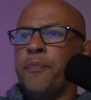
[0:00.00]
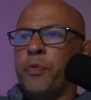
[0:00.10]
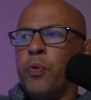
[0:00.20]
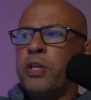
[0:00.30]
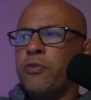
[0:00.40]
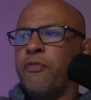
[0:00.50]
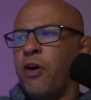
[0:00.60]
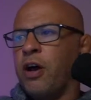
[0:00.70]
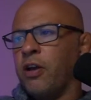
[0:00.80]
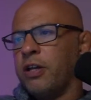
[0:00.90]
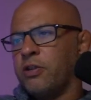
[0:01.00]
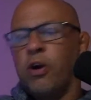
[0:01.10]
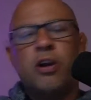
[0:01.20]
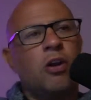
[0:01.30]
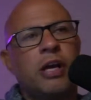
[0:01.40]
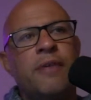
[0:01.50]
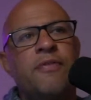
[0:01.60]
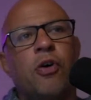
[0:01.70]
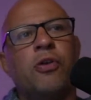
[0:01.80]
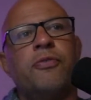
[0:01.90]
when you fight like kind of like Kevin
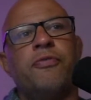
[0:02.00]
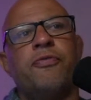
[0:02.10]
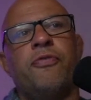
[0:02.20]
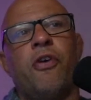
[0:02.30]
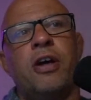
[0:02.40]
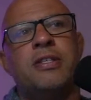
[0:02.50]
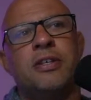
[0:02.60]
Holland fights,